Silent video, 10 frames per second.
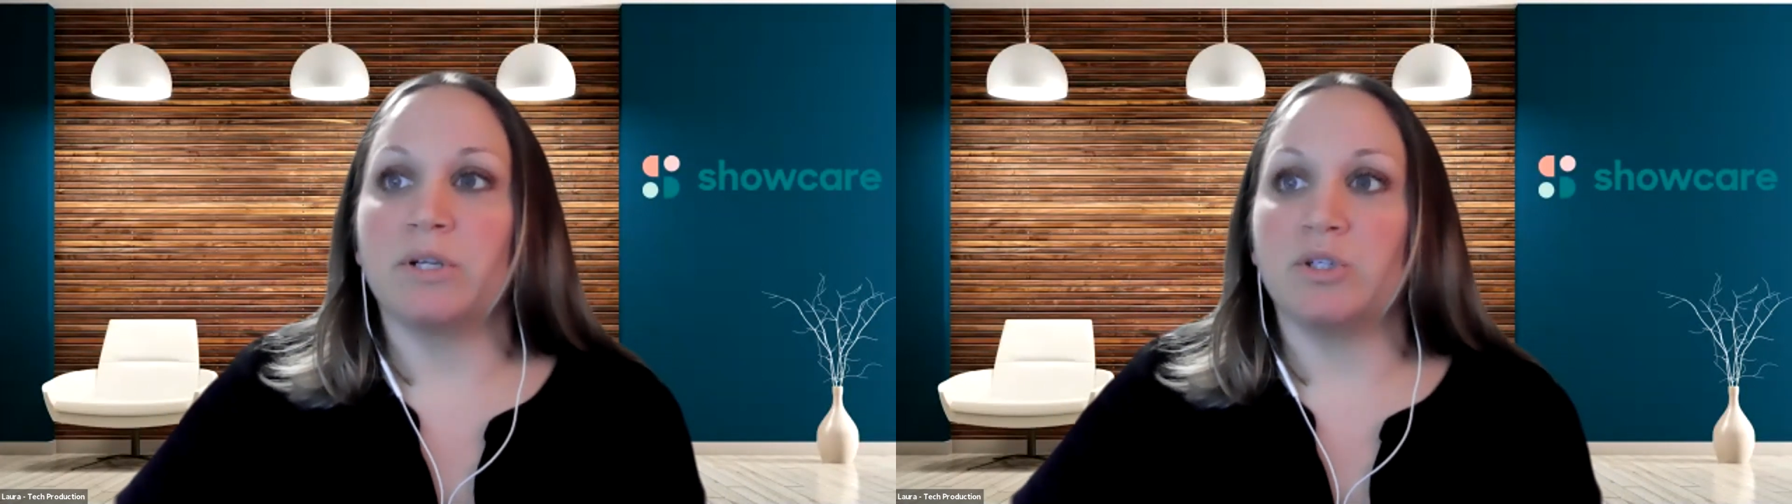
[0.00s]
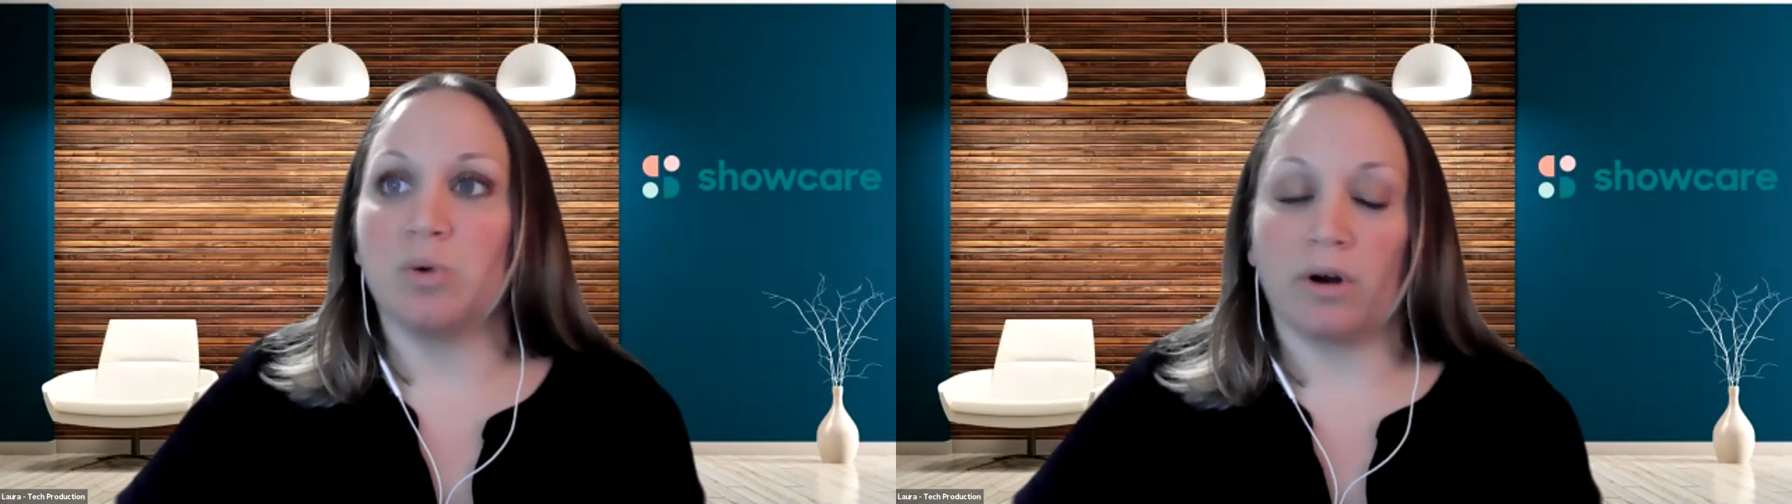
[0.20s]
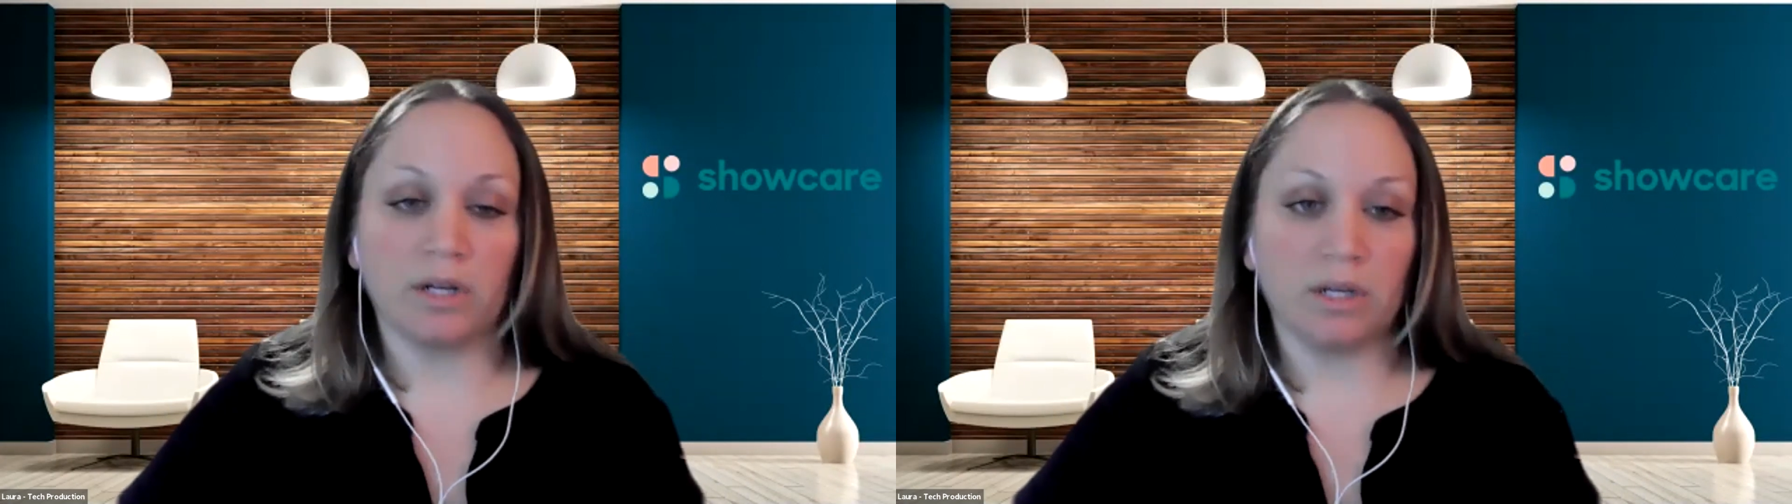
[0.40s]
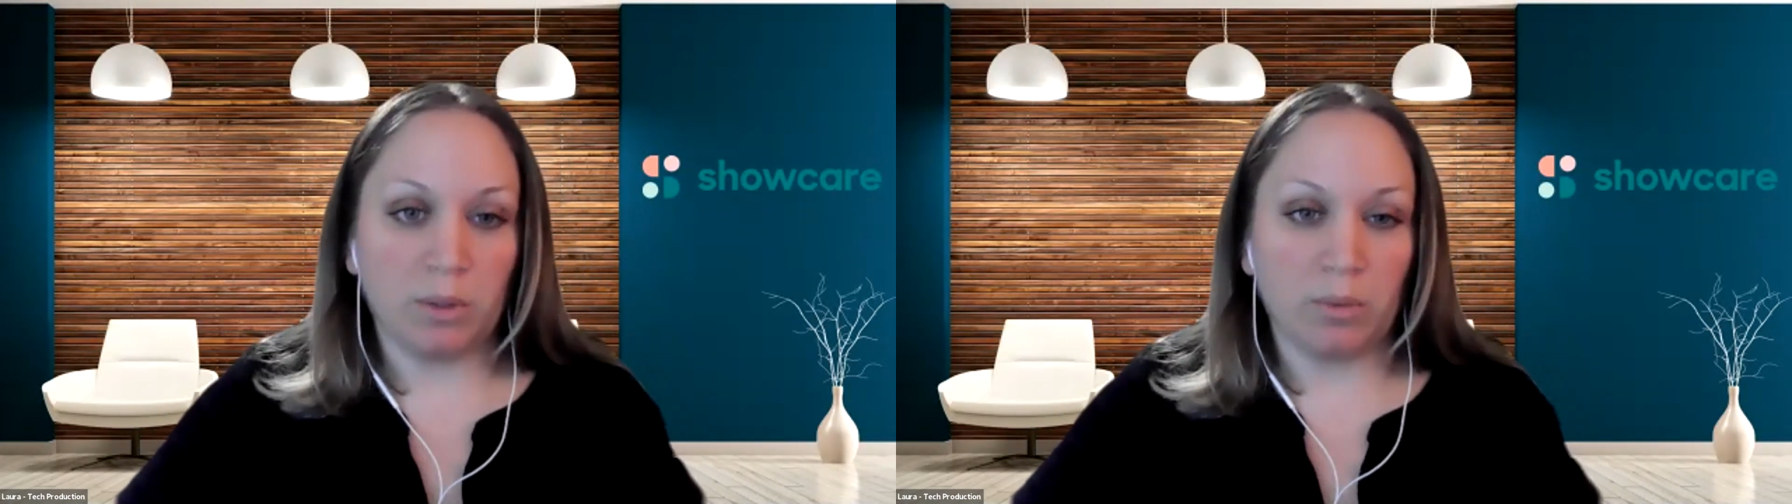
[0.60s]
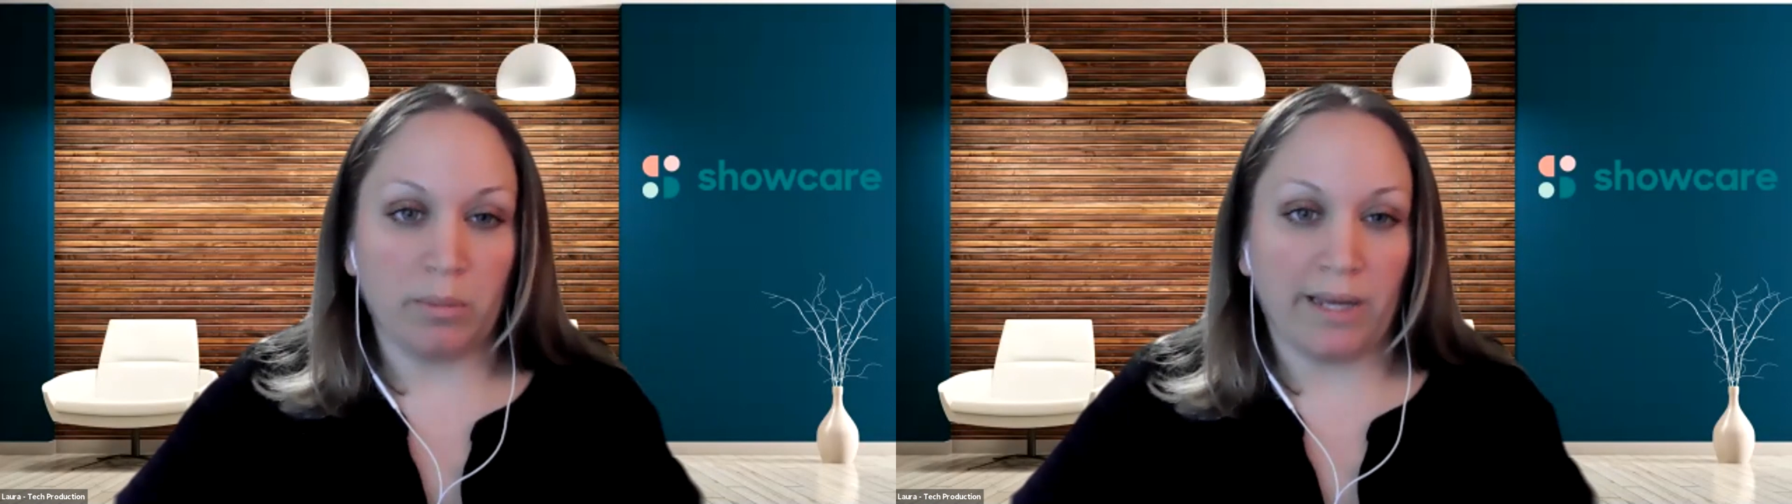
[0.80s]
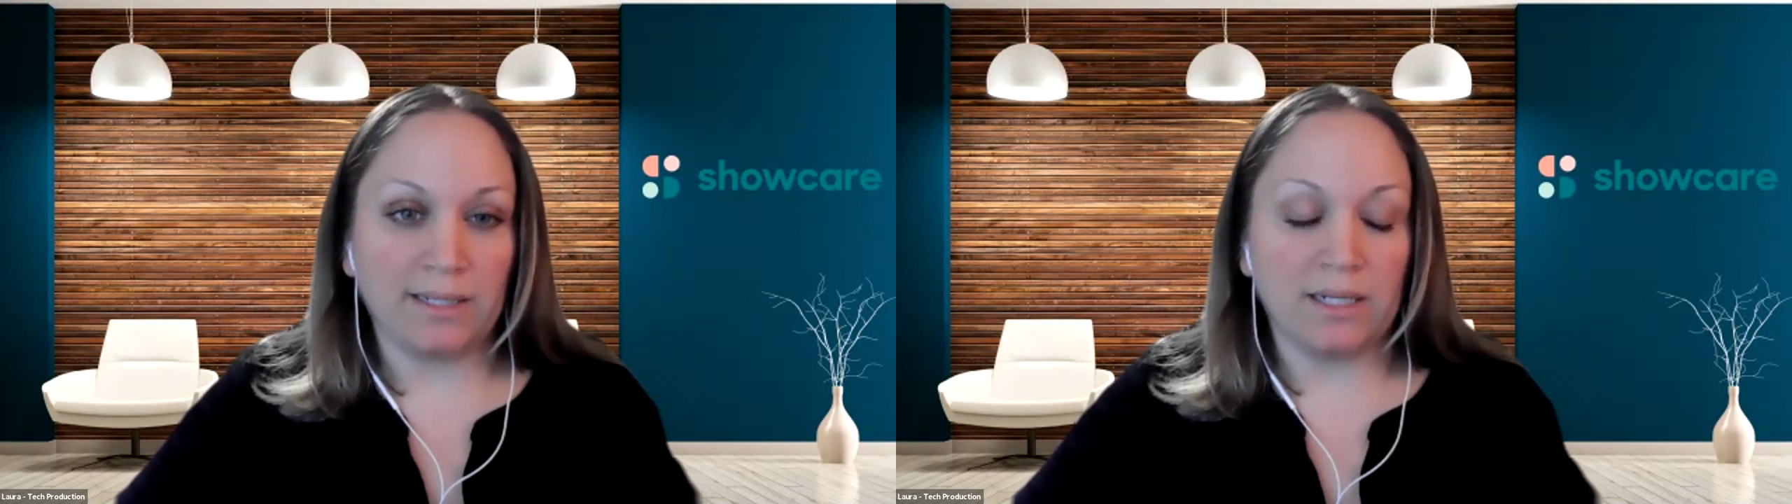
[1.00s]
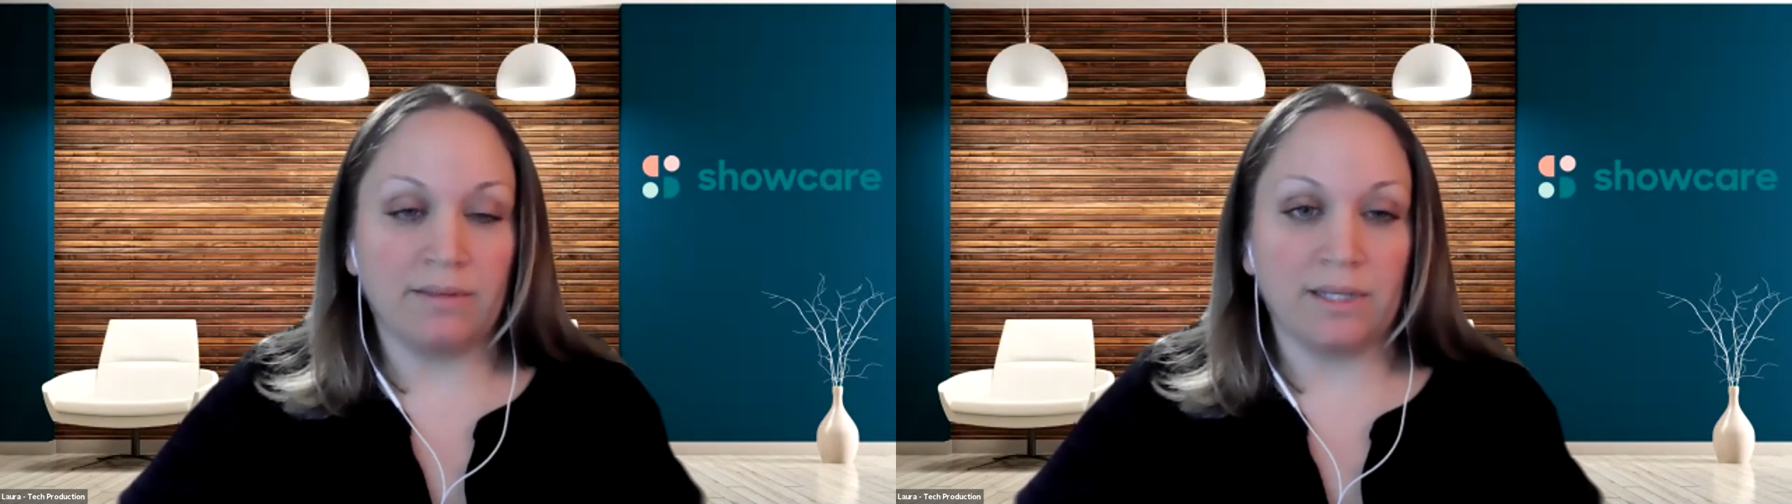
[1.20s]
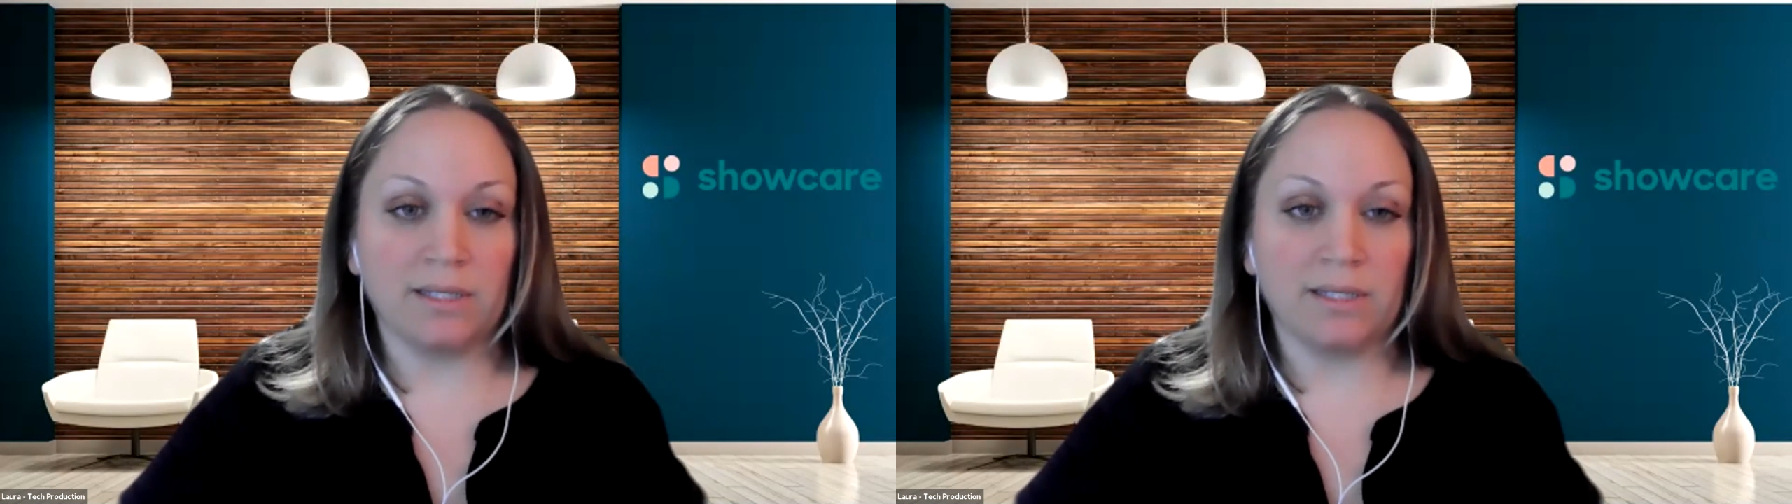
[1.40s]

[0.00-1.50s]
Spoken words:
but you are going to be reminded of